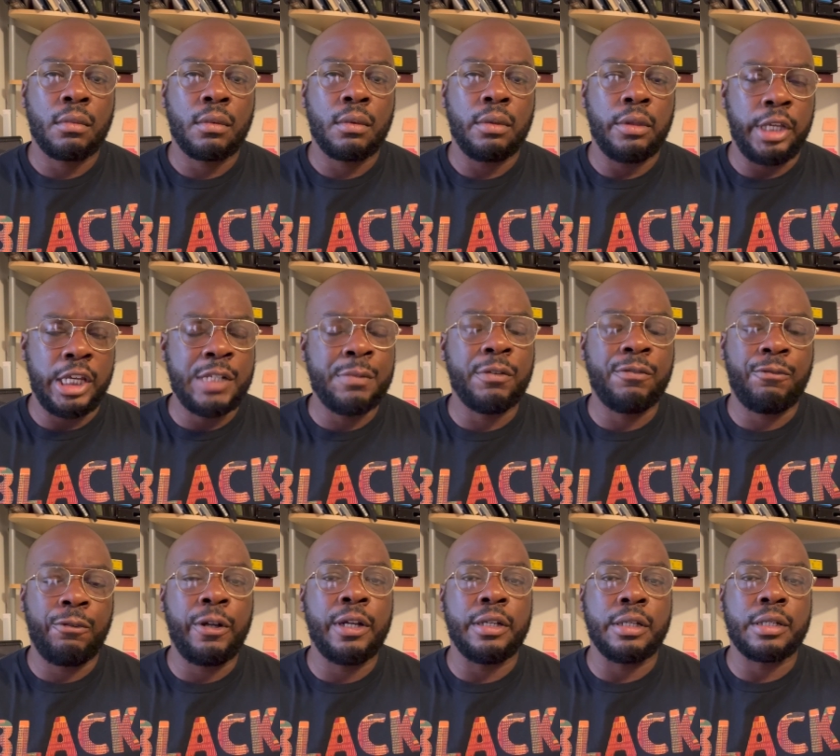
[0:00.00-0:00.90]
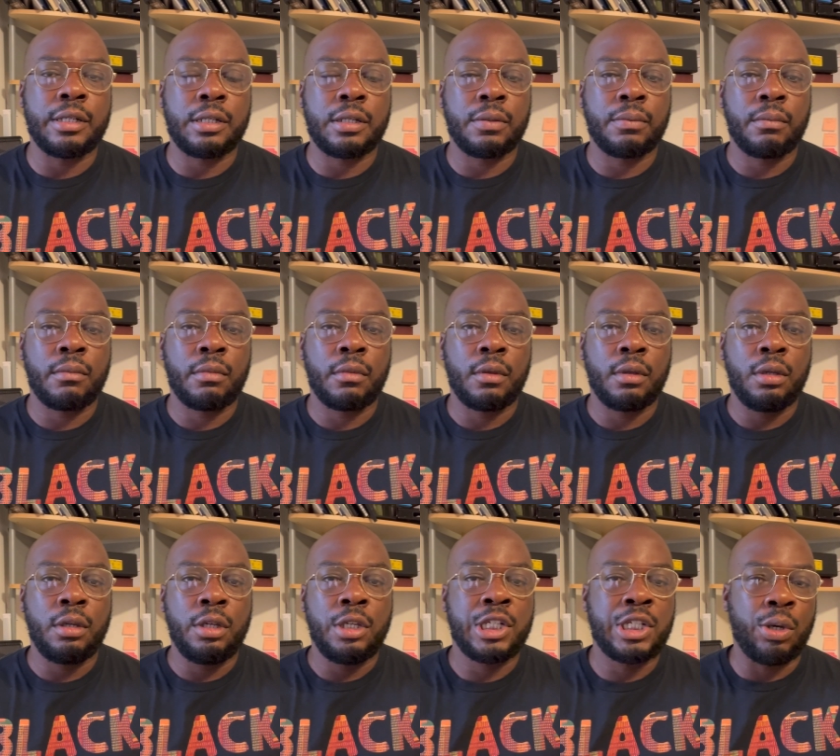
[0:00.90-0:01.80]
These were friends.
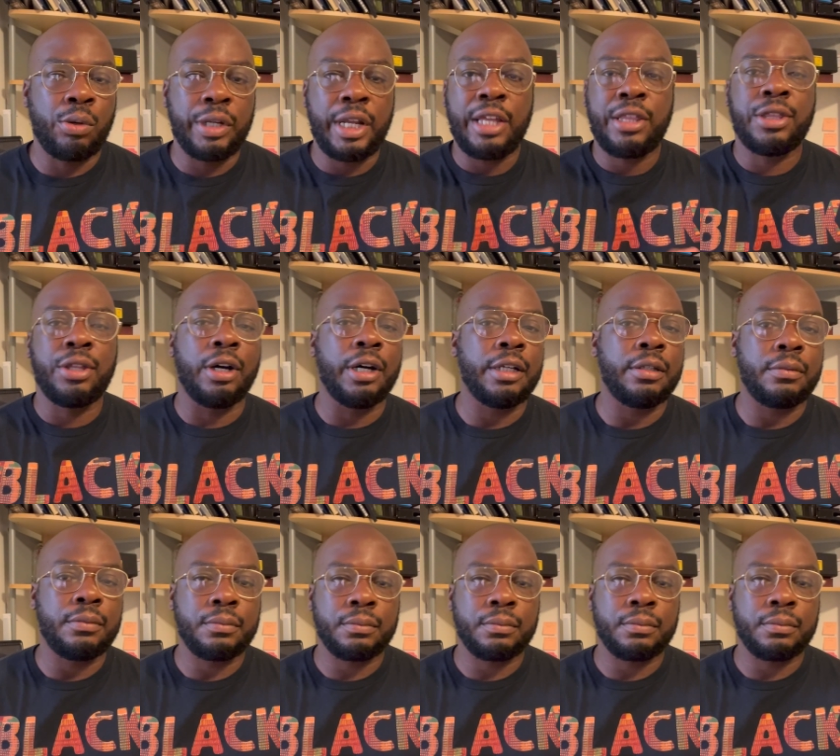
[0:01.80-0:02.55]
So they thought.